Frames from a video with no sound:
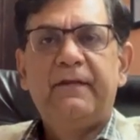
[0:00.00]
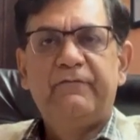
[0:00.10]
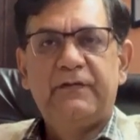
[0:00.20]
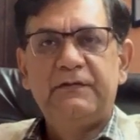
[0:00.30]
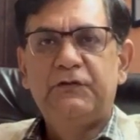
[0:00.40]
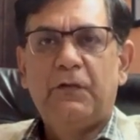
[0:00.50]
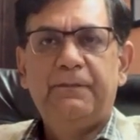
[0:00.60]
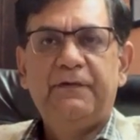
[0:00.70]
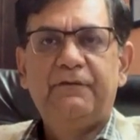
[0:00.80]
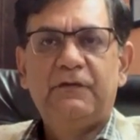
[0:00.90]
first
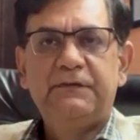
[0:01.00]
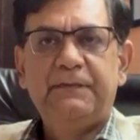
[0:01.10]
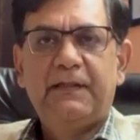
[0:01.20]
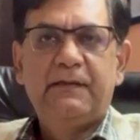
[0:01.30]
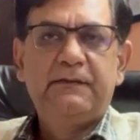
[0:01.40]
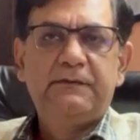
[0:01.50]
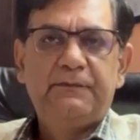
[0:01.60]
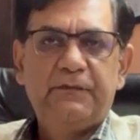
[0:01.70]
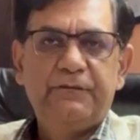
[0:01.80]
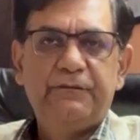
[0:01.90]
topic was
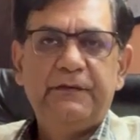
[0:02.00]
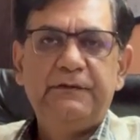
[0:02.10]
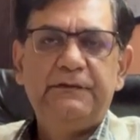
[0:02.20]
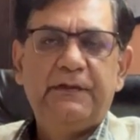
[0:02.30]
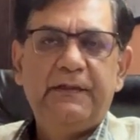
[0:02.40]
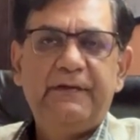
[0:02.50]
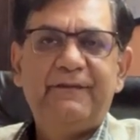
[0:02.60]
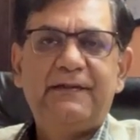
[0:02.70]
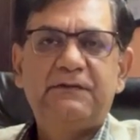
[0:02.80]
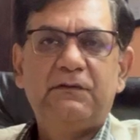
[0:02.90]
mechanism of injury in
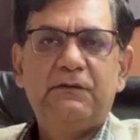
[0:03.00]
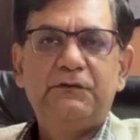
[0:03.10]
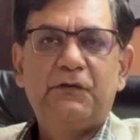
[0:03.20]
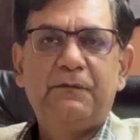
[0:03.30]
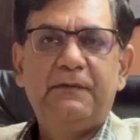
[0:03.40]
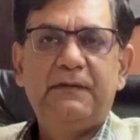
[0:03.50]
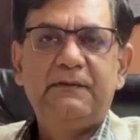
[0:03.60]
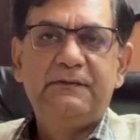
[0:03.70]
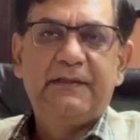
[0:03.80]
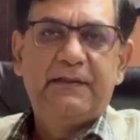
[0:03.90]
vascular trauma.
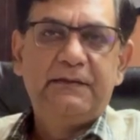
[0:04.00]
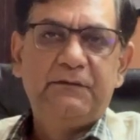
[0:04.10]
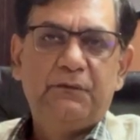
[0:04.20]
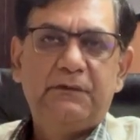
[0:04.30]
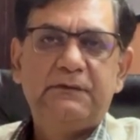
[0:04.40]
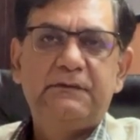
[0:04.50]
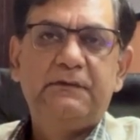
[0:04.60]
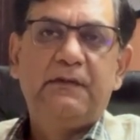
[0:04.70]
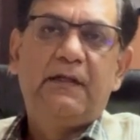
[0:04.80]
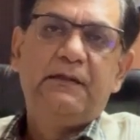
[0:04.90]
The second was
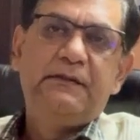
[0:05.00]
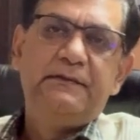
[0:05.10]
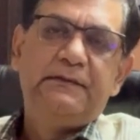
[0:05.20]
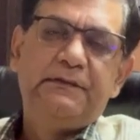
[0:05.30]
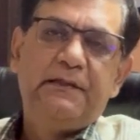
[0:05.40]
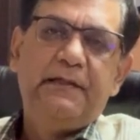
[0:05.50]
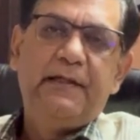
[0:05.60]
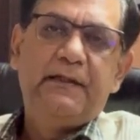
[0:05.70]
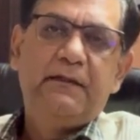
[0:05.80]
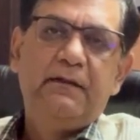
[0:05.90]
arteries in the
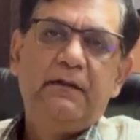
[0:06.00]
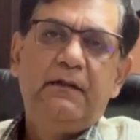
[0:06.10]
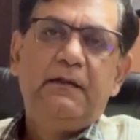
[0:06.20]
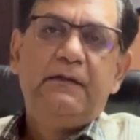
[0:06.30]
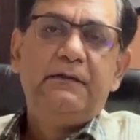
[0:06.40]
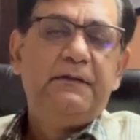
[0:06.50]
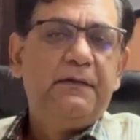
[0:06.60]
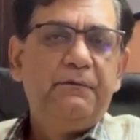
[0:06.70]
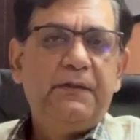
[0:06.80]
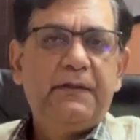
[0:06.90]
neck.
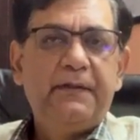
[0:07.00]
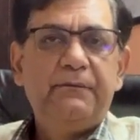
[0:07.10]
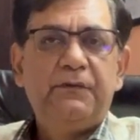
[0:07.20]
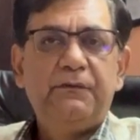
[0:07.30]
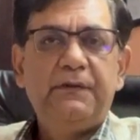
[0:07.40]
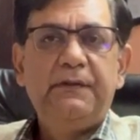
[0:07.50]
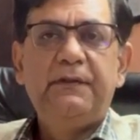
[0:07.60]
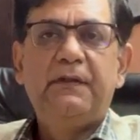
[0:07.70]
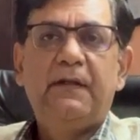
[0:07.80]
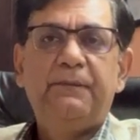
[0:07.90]
Then we came to
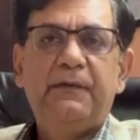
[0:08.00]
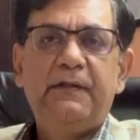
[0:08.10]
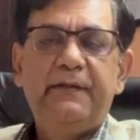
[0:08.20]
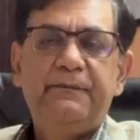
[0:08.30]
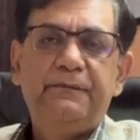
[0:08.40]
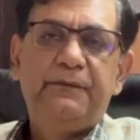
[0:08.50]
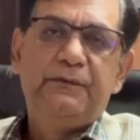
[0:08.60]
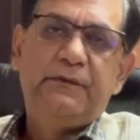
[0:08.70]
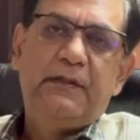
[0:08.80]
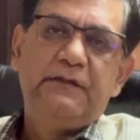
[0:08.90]
the upper limb
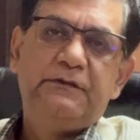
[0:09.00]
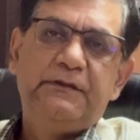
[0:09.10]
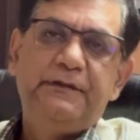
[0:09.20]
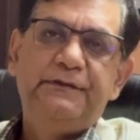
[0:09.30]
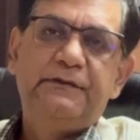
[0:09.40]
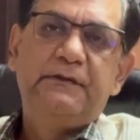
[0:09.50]
arteries.